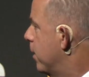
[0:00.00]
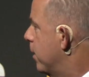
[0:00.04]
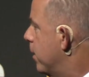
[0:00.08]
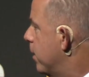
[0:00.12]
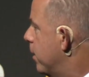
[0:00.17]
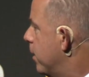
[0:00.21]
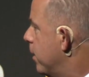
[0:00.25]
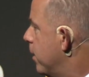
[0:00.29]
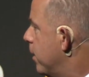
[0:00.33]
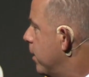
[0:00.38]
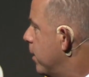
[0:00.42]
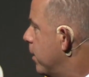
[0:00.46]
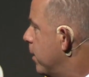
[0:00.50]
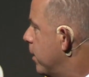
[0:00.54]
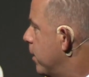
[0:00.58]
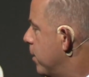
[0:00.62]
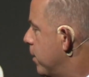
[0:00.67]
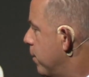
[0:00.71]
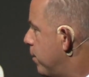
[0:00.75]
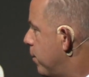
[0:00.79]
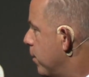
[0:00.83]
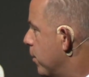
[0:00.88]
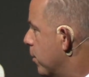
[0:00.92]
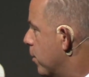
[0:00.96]
in
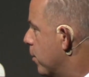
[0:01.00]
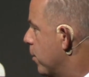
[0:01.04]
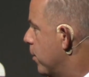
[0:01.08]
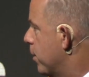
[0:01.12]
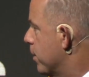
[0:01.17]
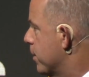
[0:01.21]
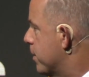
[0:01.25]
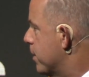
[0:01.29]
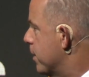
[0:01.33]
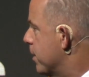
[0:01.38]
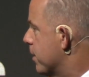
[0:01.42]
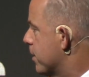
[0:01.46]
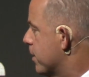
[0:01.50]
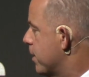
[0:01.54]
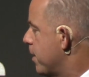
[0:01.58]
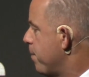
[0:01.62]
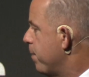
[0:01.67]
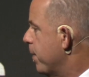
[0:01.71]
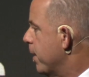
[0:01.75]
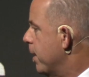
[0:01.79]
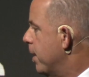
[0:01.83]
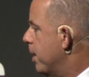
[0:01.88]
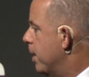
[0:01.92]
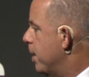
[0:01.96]
different currencies.
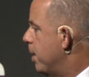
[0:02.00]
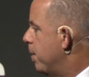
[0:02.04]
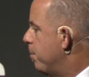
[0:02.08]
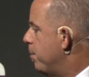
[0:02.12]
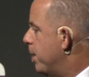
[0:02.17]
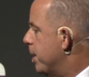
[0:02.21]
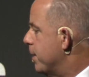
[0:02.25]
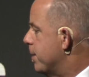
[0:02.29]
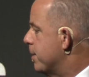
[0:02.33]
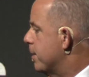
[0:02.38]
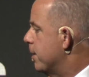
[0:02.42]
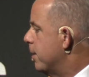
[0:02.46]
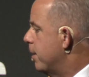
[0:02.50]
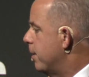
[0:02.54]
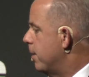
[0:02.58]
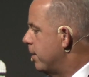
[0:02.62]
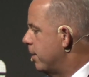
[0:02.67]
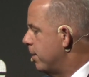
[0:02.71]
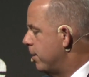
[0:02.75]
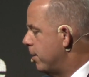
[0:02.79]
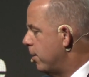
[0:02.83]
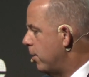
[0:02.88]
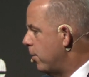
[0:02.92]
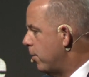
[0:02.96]
But
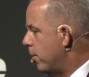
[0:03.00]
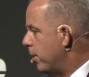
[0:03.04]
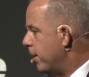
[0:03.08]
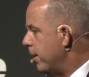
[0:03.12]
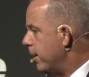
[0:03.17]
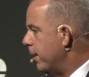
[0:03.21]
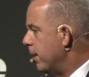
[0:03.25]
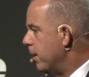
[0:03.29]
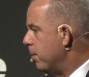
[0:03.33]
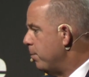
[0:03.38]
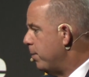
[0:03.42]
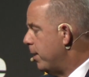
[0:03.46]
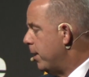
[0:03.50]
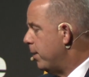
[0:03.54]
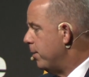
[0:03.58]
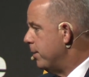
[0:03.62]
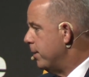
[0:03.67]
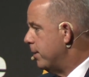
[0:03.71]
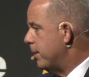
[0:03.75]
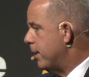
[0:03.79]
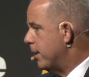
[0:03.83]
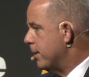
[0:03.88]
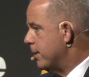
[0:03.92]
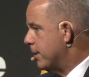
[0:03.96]
the learning about
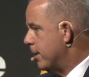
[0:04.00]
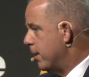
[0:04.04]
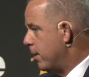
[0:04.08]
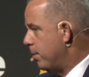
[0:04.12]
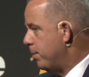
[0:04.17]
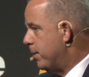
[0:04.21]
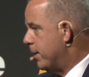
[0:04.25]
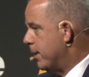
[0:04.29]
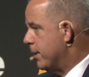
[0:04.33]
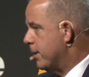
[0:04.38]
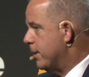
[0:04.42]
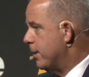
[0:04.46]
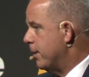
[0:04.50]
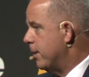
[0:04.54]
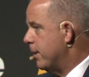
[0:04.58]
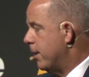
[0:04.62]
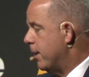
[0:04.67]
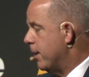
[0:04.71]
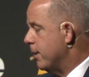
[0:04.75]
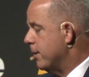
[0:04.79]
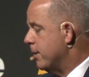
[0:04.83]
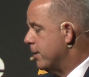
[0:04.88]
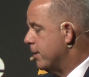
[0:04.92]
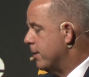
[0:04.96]
it has helped us in the
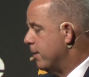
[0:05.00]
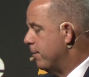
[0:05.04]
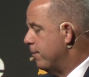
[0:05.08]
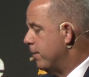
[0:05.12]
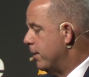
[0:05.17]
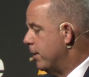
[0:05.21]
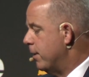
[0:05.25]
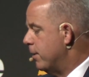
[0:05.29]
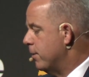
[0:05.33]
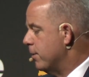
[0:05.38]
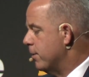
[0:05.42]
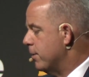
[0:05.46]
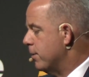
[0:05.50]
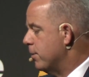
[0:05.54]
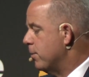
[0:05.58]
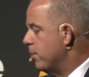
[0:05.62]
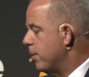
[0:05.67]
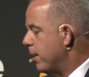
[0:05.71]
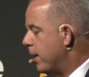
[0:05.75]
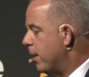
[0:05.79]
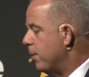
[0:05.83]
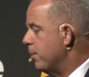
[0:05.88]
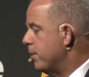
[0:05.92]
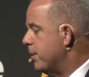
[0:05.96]
last 7 years to
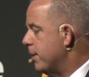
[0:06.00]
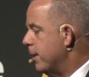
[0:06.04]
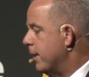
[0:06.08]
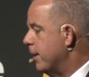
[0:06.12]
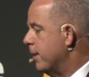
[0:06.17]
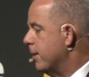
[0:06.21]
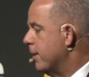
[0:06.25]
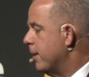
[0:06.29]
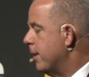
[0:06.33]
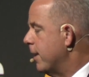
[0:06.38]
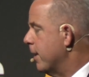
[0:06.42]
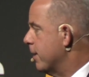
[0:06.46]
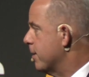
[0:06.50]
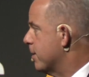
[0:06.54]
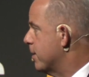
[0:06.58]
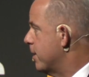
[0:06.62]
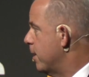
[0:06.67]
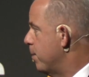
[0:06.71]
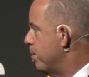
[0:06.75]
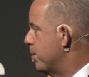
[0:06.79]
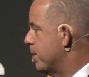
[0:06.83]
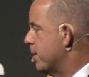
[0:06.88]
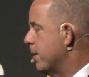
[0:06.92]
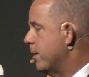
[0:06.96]
now take the next
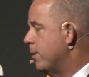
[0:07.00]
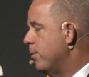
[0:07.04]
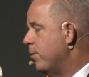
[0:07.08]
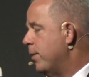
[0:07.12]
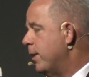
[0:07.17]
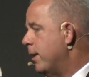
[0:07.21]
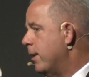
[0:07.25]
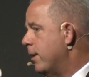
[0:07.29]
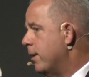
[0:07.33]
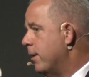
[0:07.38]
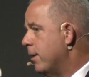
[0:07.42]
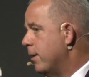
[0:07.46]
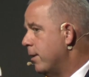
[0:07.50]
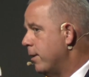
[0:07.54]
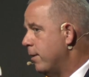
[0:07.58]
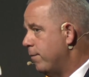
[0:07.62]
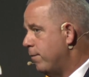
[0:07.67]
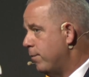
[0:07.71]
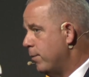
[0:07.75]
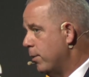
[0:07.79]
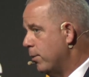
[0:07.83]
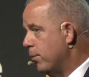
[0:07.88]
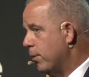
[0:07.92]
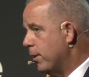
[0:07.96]
steps. And
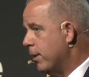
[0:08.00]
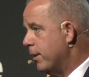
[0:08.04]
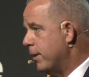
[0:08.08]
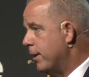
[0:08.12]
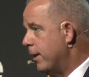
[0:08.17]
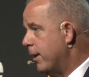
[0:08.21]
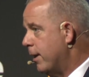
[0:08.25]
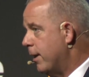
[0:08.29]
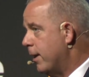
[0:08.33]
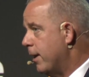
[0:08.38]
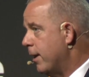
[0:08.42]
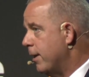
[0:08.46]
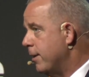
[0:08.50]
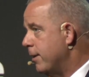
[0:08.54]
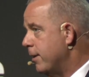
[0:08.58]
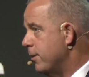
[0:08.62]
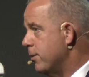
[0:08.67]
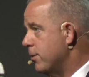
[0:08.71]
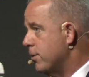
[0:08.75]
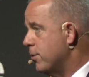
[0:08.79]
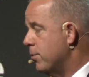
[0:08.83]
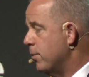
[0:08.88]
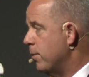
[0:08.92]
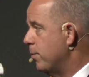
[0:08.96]
if we look at the airline
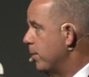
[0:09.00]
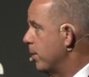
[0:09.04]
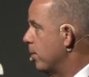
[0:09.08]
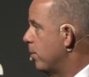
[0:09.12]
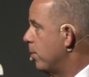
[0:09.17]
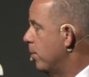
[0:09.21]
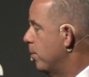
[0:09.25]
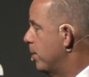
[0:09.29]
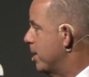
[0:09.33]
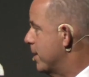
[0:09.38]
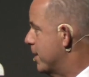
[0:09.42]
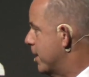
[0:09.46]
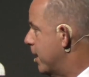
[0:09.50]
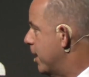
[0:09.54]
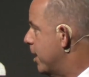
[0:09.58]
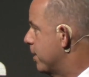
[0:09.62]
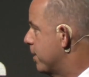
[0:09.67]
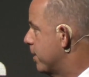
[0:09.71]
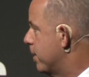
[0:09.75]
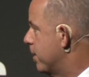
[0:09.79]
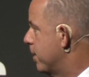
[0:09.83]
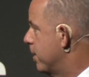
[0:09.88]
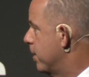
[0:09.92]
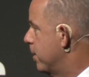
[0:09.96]
industry, we're always
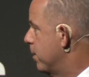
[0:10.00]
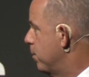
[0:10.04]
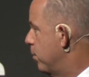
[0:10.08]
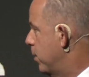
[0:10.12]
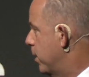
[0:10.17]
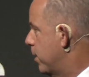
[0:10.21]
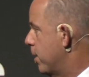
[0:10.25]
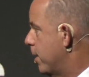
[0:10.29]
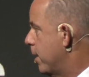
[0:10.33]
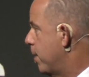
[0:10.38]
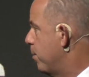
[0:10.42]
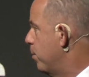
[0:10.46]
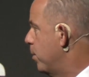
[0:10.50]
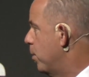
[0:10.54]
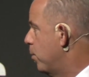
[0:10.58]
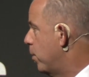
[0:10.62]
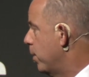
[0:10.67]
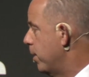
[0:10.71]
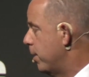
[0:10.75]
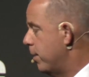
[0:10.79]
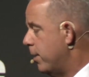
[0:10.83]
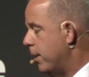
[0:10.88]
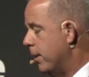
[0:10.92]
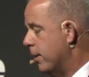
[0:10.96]
ahead. We're the number
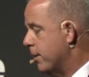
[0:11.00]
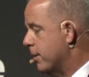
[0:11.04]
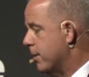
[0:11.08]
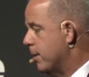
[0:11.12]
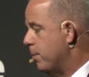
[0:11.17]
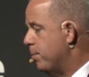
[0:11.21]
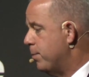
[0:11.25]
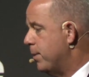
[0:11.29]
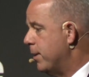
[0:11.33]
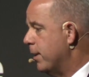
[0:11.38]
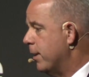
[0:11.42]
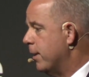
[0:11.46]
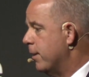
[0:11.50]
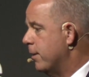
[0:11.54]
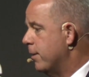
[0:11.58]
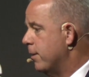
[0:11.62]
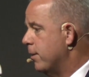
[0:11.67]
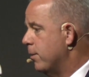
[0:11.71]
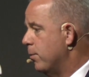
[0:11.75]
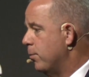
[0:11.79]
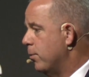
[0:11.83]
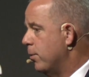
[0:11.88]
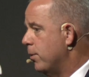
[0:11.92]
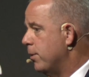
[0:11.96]
one accepting it
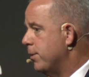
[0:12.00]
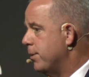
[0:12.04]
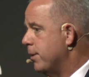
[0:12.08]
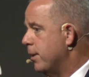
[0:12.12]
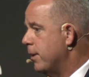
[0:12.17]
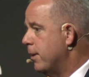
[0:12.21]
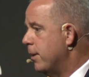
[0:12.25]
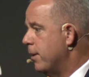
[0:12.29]
in the world